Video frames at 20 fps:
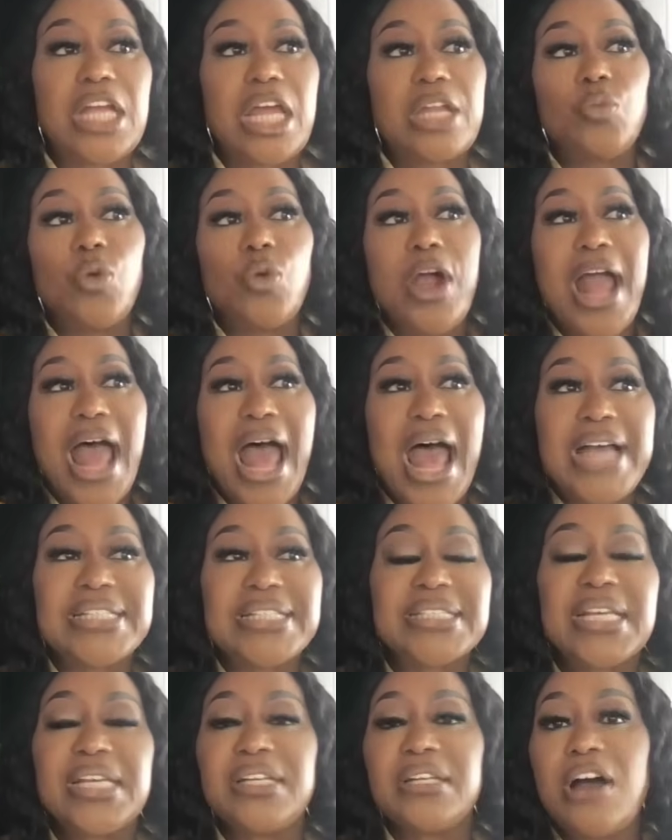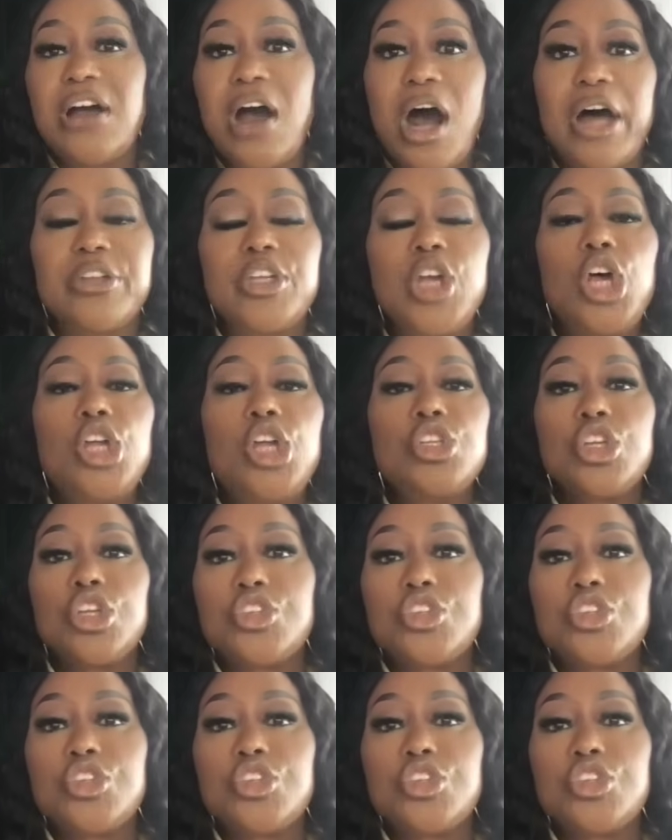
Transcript: and we're asking God to